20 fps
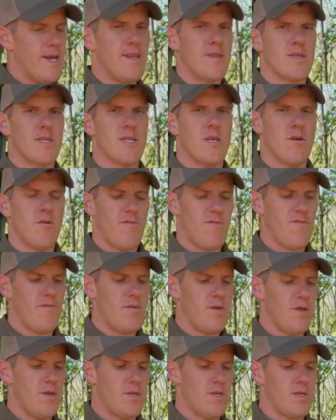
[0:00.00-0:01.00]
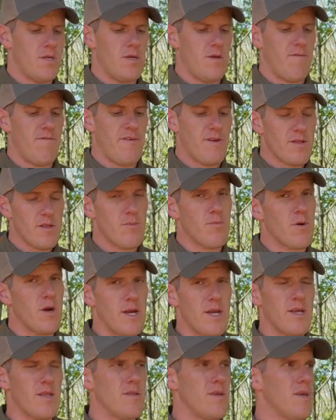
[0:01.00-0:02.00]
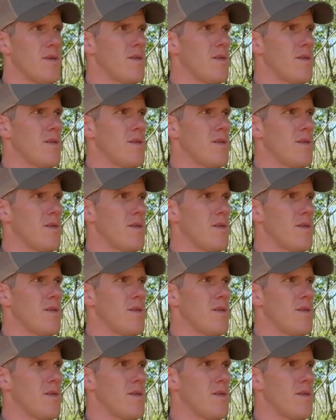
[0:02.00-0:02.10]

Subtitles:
itself is fairly bright. They